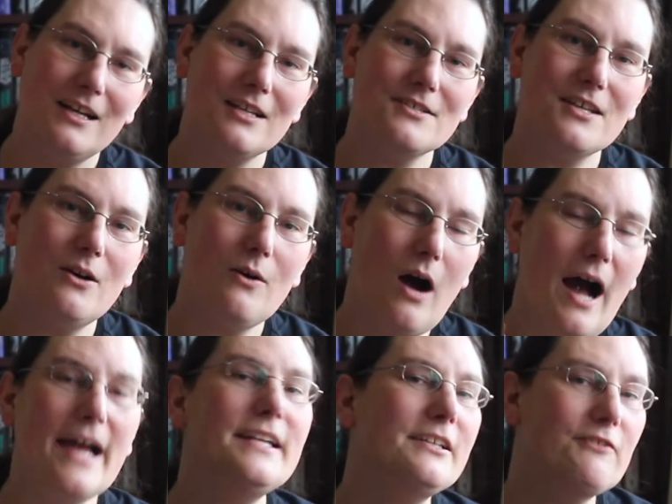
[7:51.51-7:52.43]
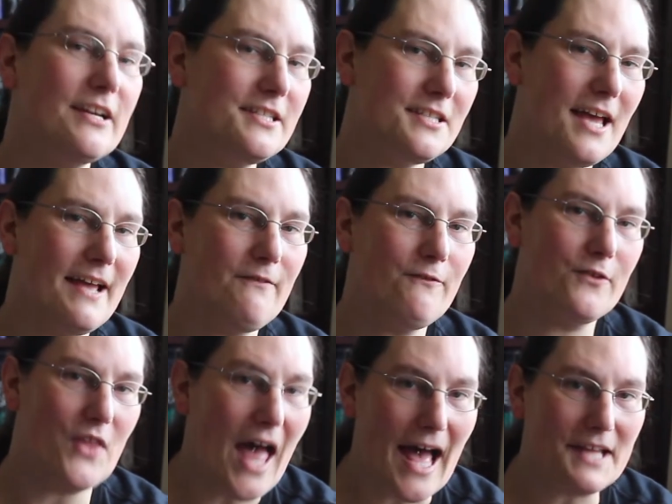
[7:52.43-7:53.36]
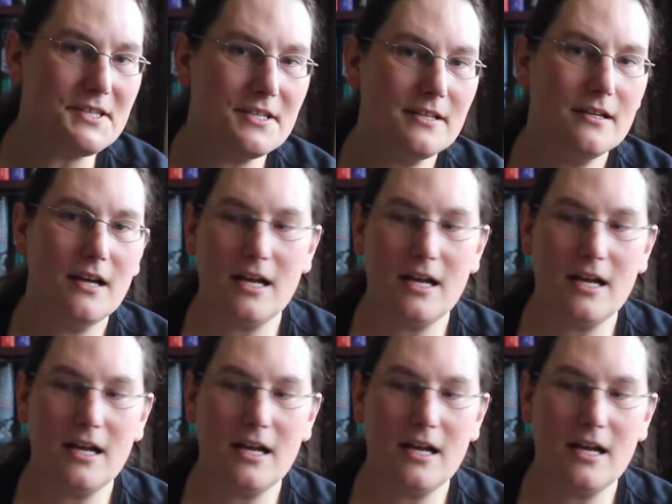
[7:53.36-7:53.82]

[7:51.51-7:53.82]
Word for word: So I had a great day for that,